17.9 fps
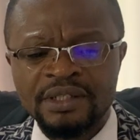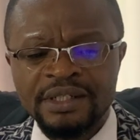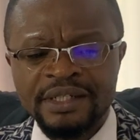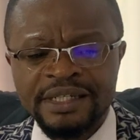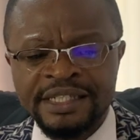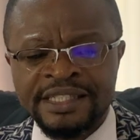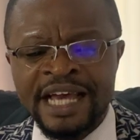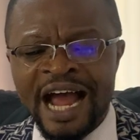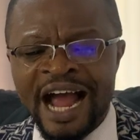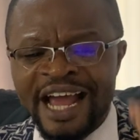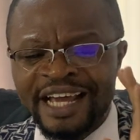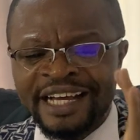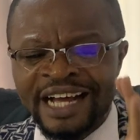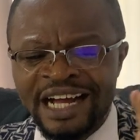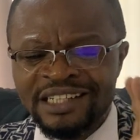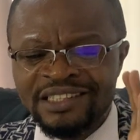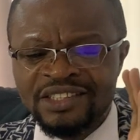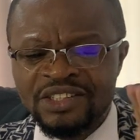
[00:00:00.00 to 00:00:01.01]
He said, I
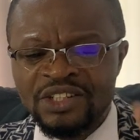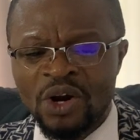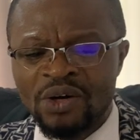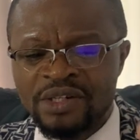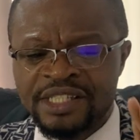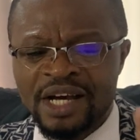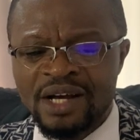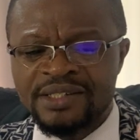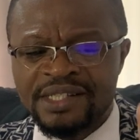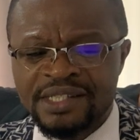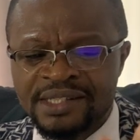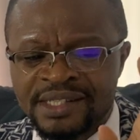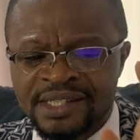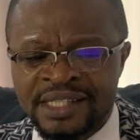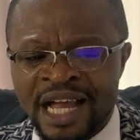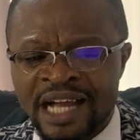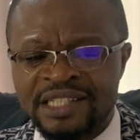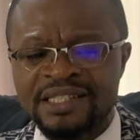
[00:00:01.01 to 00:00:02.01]
can't knock Chelsea's
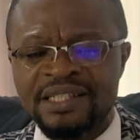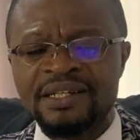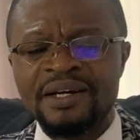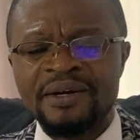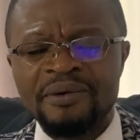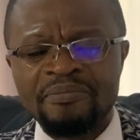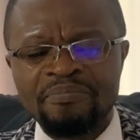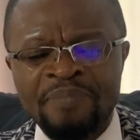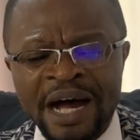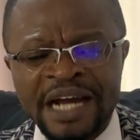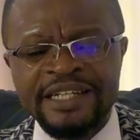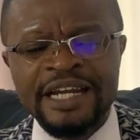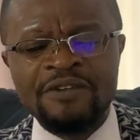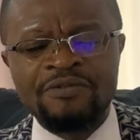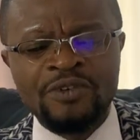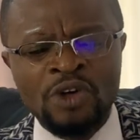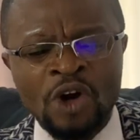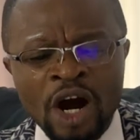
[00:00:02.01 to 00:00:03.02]
start, but
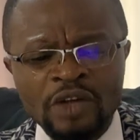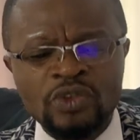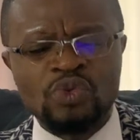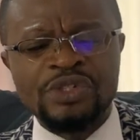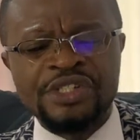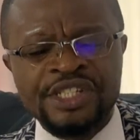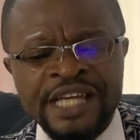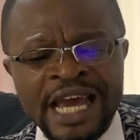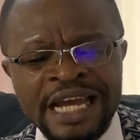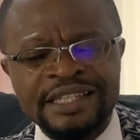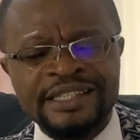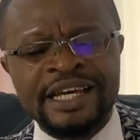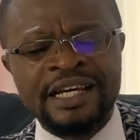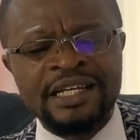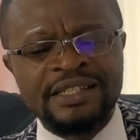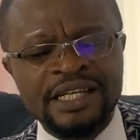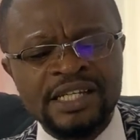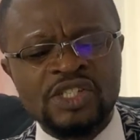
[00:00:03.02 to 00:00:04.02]
they've got to change
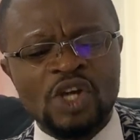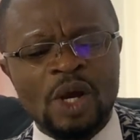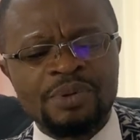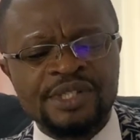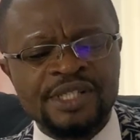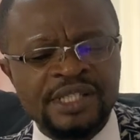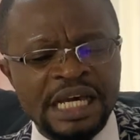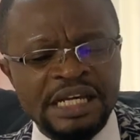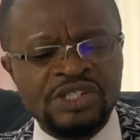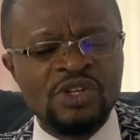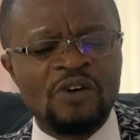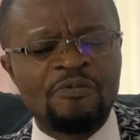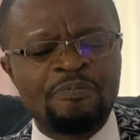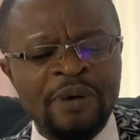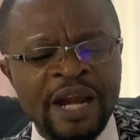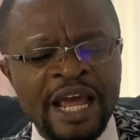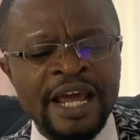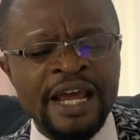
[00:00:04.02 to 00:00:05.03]
this obsession of
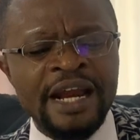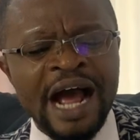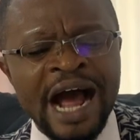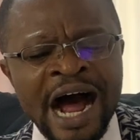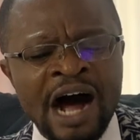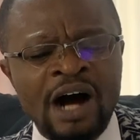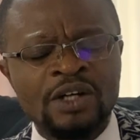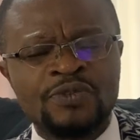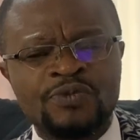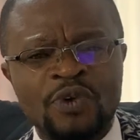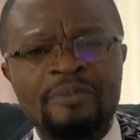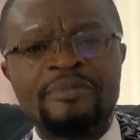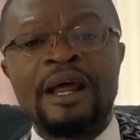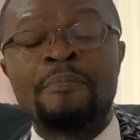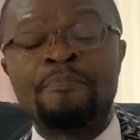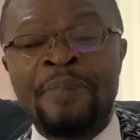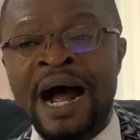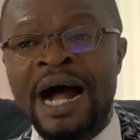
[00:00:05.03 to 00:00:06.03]
playing out from
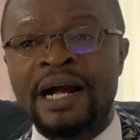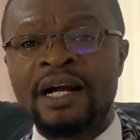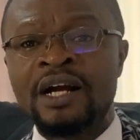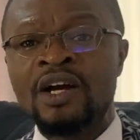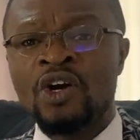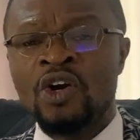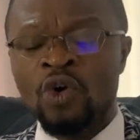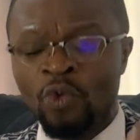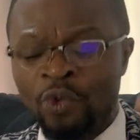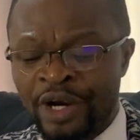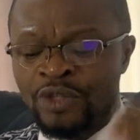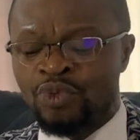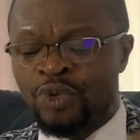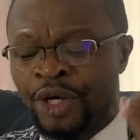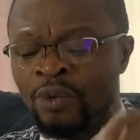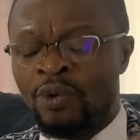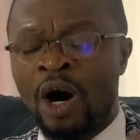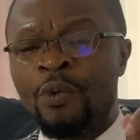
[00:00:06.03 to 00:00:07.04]
the back, which
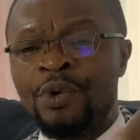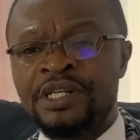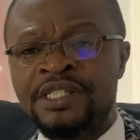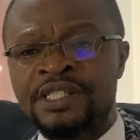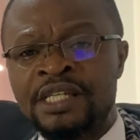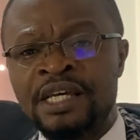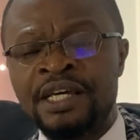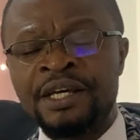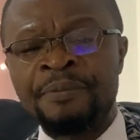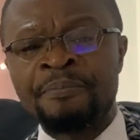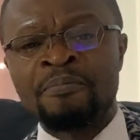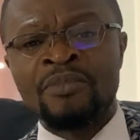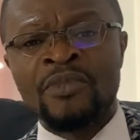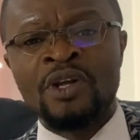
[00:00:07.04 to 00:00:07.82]
what we see.